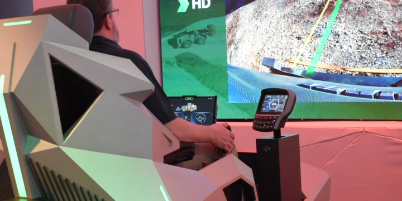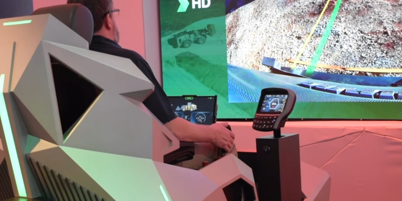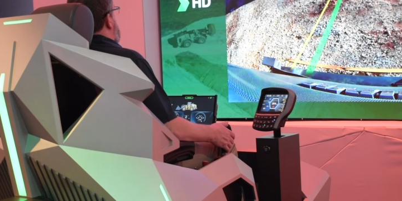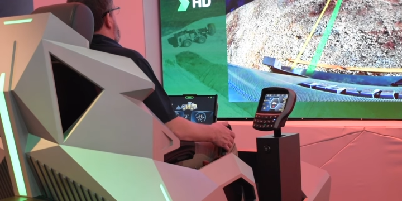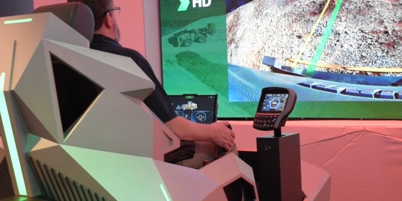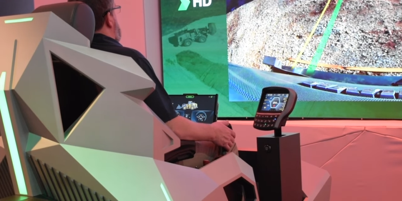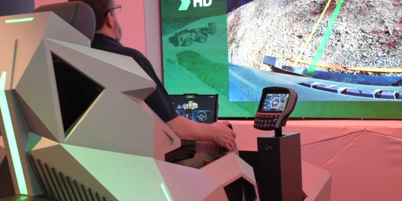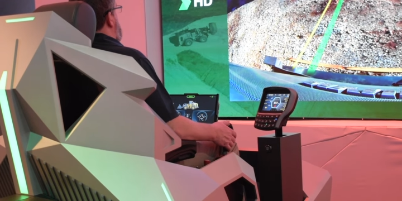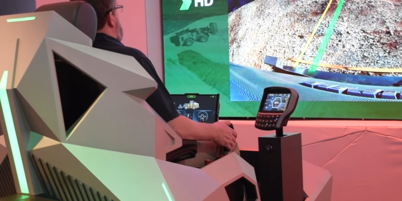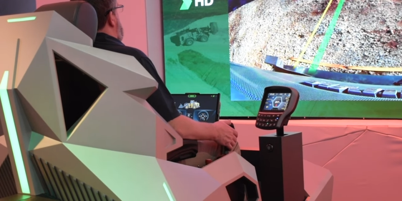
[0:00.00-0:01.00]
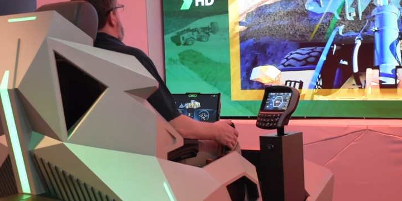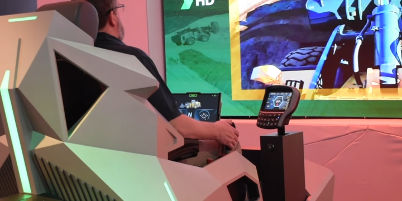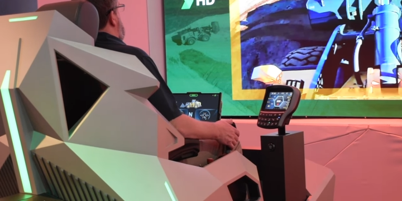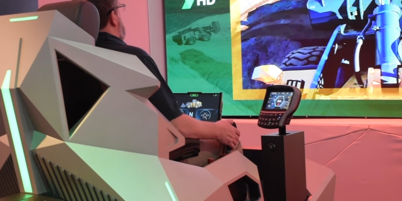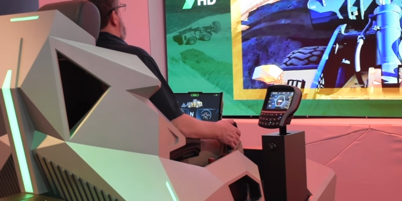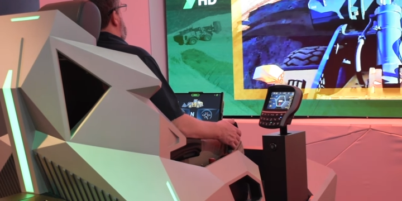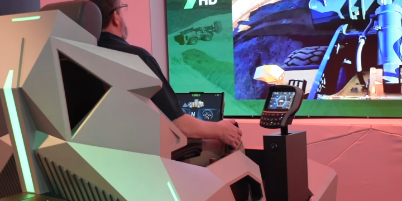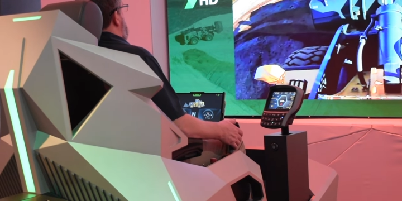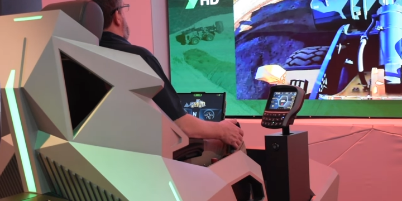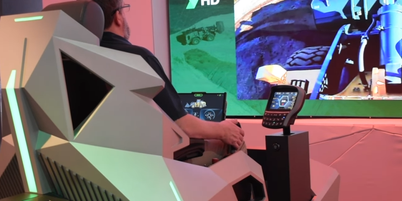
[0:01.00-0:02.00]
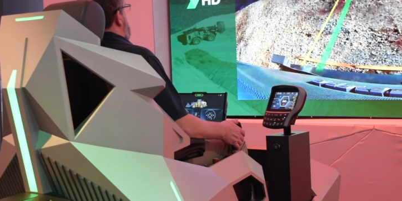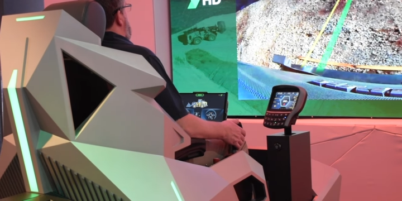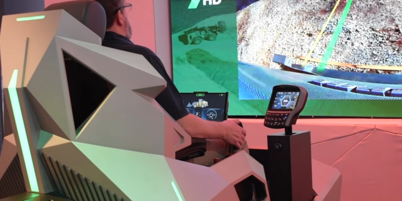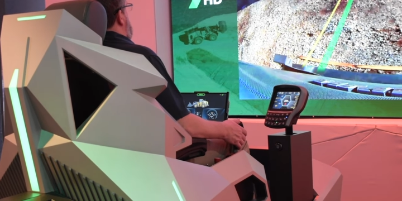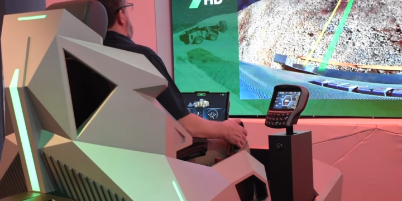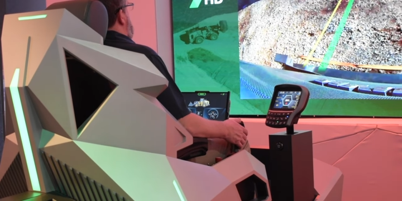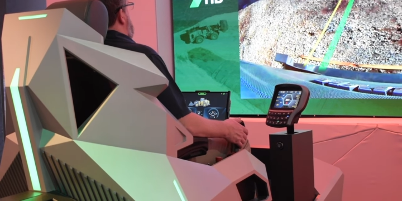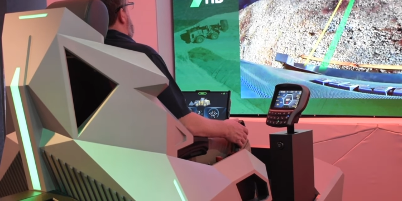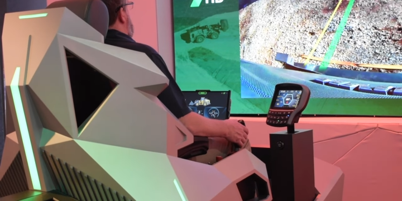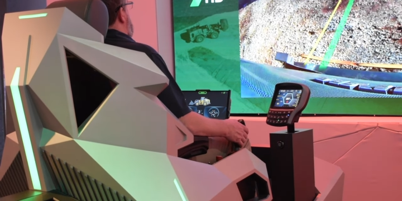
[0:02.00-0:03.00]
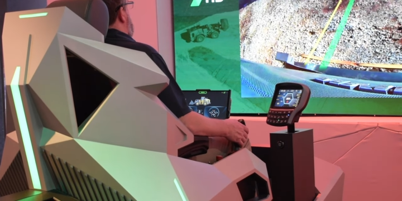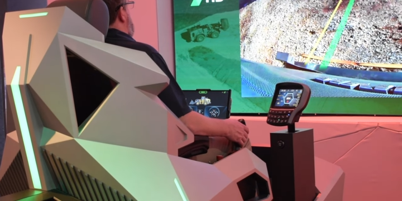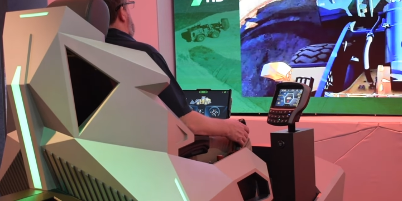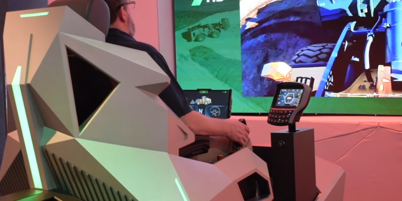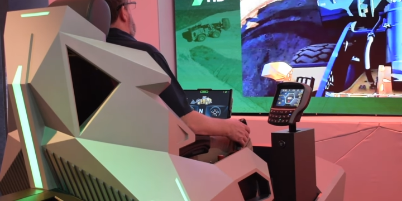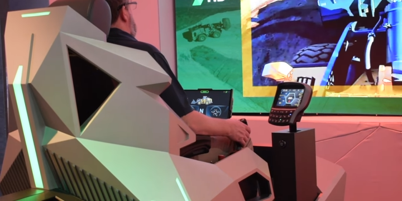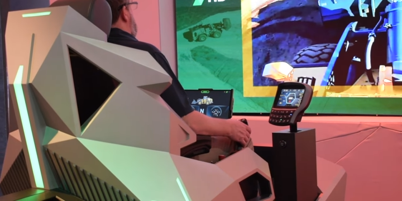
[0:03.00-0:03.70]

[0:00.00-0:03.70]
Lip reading: No face is visible, so there are no lips to read.